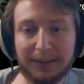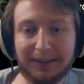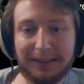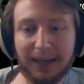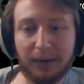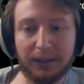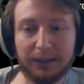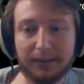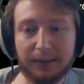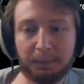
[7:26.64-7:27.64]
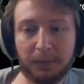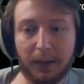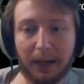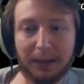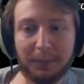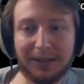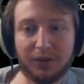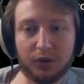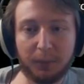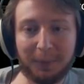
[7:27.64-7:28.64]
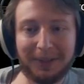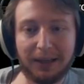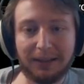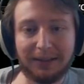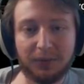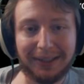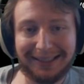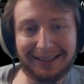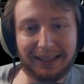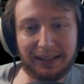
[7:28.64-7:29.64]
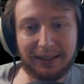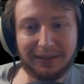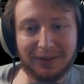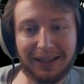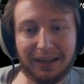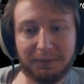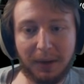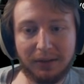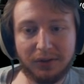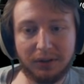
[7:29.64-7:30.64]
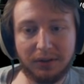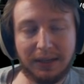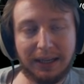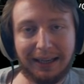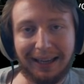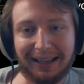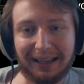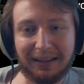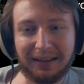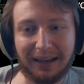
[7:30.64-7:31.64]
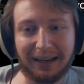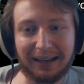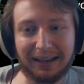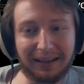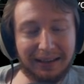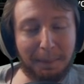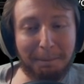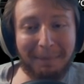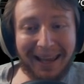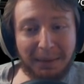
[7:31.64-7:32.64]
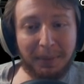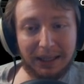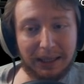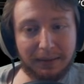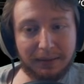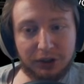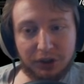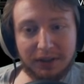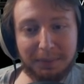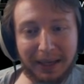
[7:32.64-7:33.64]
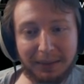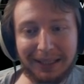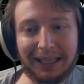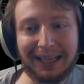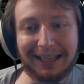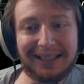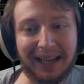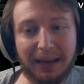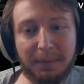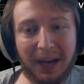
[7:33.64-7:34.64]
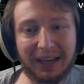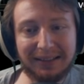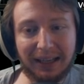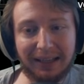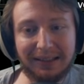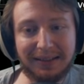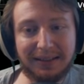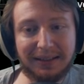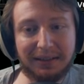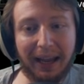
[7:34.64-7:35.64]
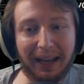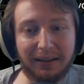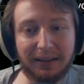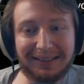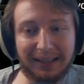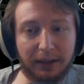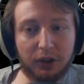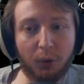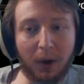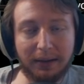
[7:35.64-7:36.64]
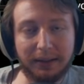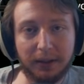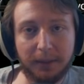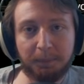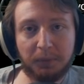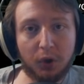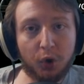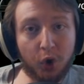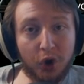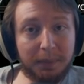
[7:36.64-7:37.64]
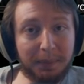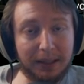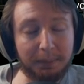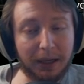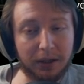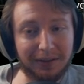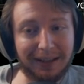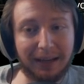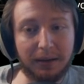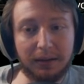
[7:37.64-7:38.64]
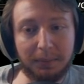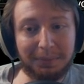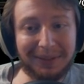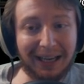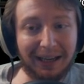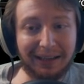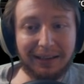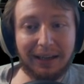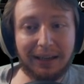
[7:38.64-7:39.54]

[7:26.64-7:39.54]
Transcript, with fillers: to see how it is. Uh, because triple beyond is really laggy. There's a lot of monsters, and uh, maybe, just maybe, ten pack size and ten quant here could be better than beyond